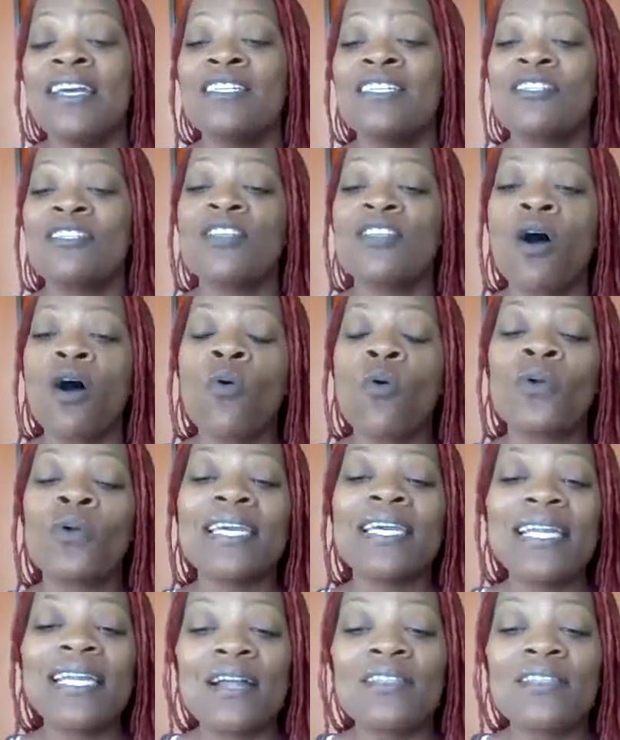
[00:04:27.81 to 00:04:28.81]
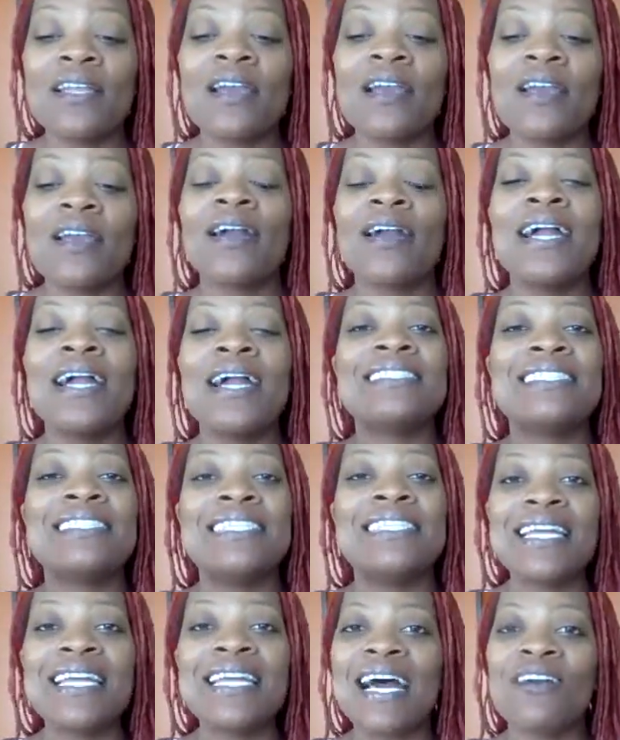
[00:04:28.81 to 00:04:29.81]
So get out there,
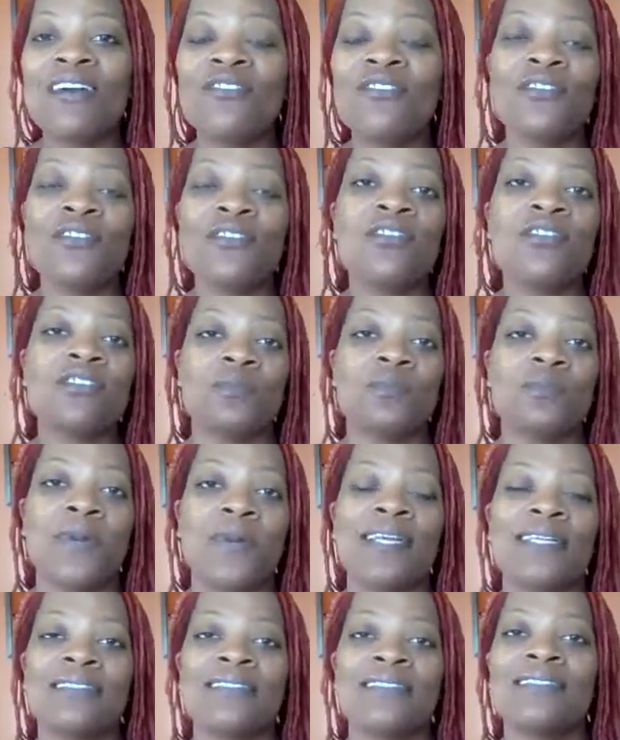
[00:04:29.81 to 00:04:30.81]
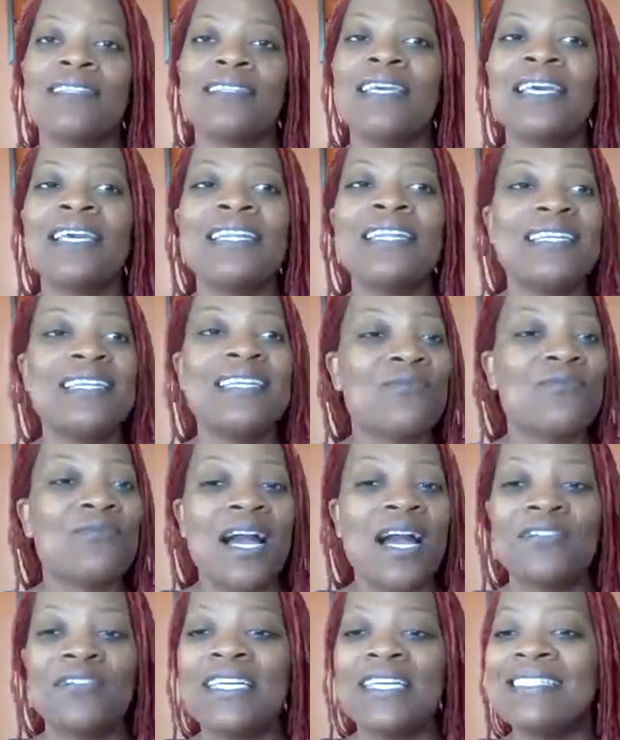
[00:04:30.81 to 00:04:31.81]
get out on those bikes, get it
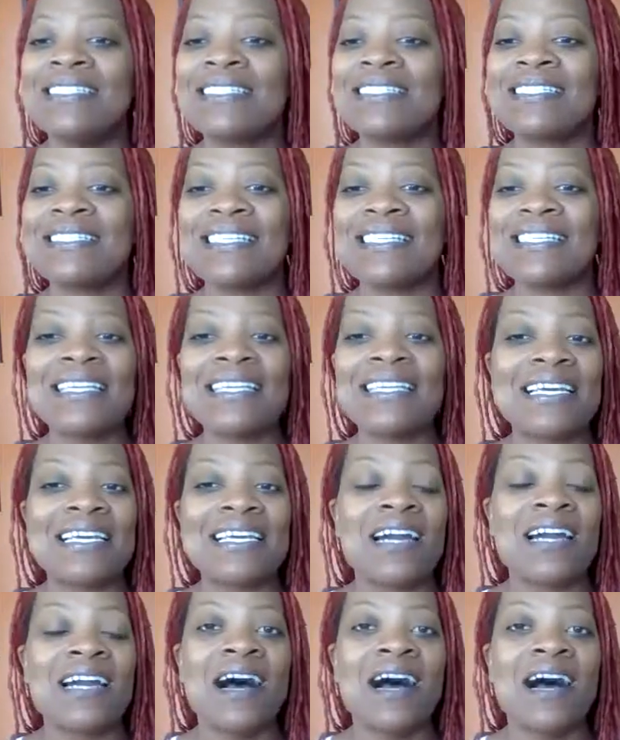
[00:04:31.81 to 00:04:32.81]
around in a scenic